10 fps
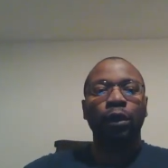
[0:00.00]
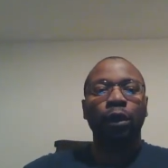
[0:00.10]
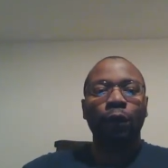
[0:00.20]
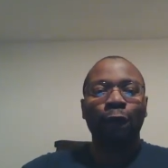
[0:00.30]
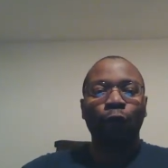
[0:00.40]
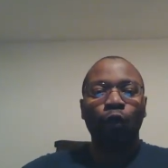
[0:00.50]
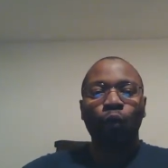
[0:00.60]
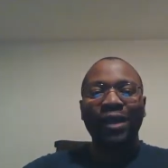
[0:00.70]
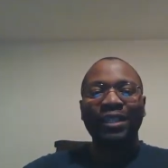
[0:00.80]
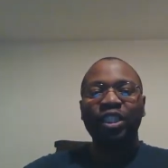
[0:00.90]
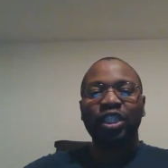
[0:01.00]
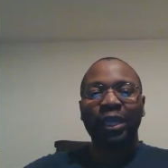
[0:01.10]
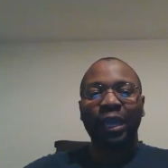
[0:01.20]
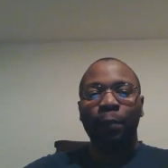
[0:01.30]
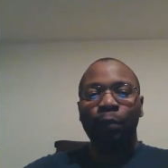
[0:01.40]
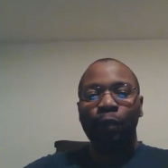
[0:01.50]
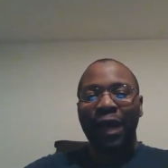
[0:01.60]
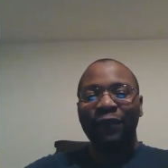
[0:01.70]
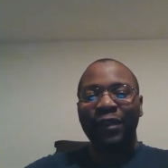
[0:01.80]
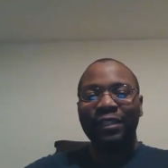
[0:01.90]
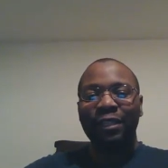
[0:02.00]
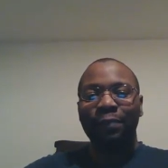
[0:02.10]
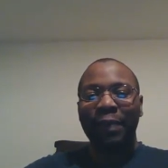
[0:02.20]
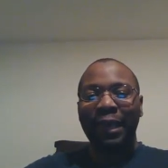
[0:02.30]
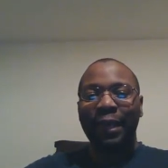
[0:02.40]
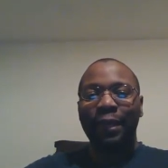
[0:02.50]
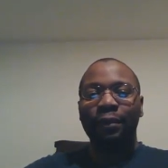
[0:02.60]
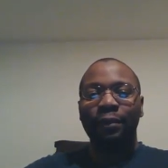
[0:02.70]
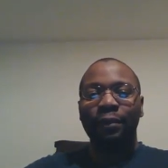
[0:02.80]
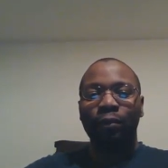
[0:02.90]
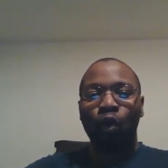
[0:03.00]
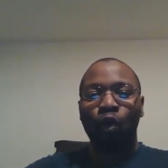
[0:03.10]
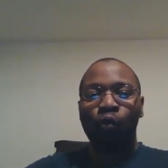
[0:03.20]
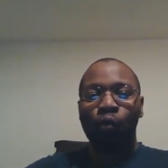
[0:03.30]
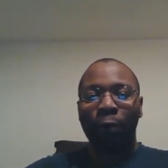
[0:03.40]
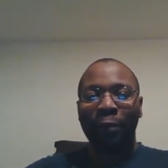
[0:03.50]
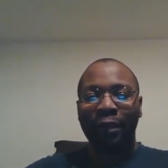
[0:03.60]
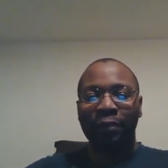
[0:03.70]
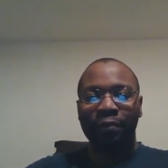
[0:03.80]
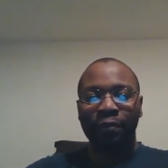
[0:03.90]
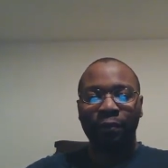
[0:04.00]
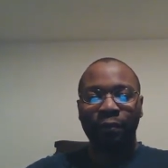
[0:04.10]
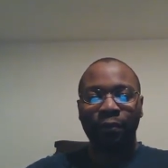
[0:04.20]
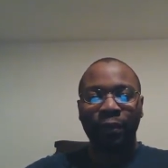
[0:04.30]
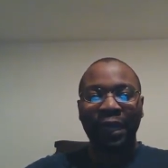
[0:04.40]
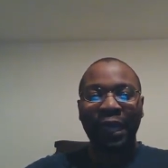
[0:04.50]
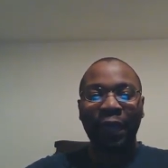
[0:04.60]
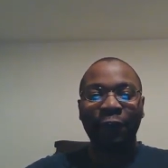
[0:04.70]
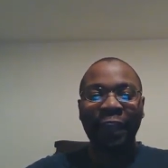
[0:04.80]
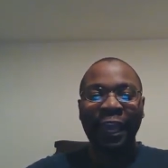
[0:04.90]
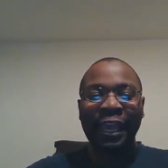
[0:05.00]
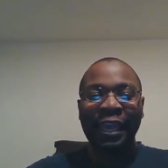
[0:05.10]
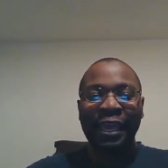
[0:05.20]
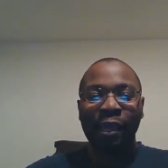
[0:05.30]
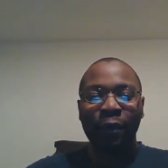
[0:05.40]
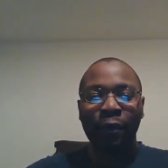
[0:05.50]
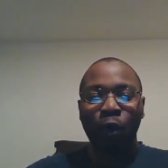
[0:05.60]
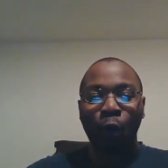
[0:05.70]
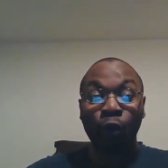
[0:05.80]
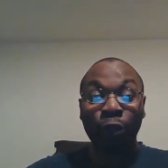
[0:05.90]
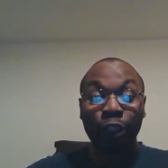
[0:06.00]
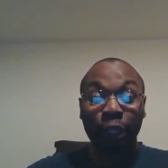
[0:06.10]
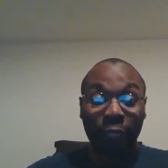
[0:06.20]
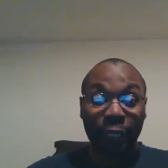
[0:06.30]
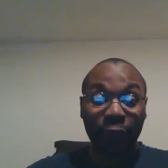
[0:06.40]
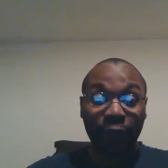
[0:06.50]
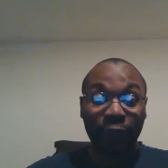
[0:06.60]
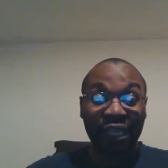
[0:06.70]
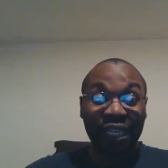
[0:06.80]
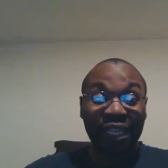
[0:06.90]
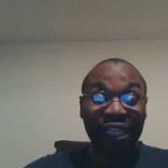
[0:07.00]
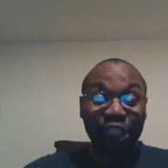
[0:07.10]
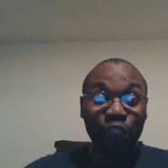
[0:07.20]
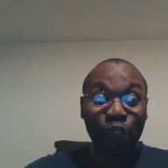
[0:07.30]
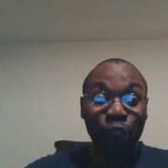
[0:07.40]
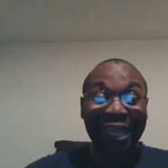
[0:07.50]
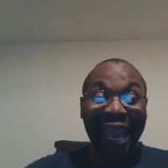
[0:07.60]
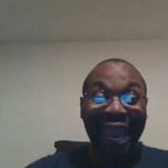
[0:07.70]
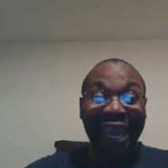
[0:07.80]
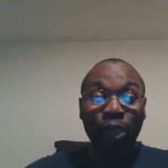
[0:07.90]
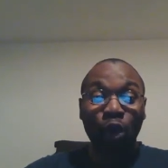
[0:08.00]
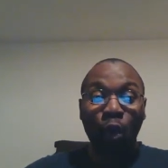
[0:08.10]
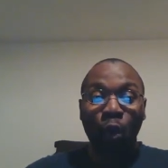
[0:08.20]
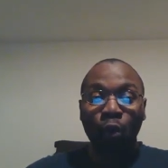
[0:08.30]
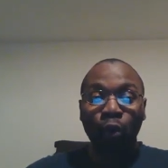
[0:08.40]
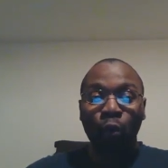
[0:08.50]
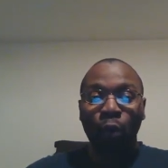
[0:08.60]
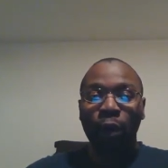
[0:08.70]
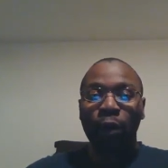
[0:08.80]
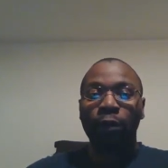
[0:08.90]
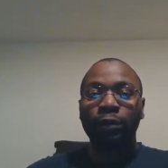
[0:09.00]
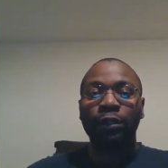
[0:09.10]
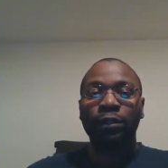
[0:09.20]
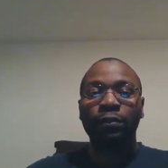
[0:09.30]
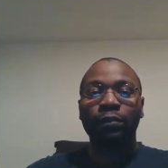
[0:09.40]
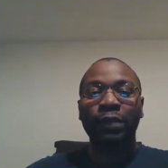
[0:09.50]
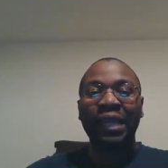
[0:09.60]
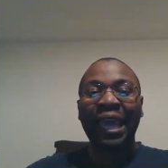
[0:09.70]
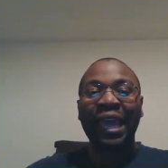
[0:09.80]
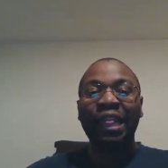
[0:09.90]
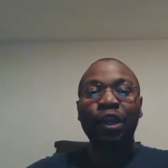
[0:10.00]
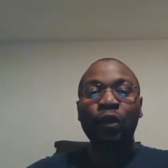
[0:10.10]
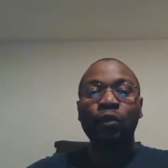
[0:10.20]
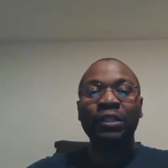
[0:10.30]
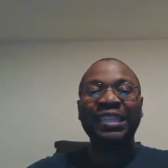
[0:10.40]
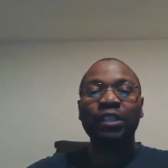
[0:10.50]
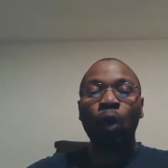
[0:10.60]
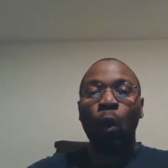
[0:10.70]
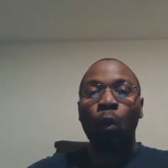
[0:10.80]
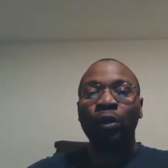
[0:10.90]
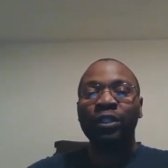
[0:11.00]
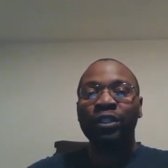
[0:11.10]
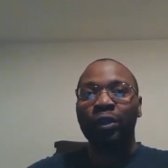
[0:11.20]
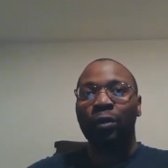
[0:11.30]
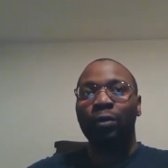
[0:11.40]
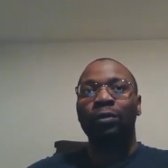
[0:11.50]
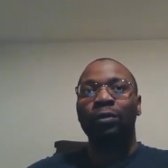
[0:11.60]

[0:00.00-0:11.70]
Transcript: For what shall it profit a man or woman if he or she shall gain the whole world? and lose his own soul.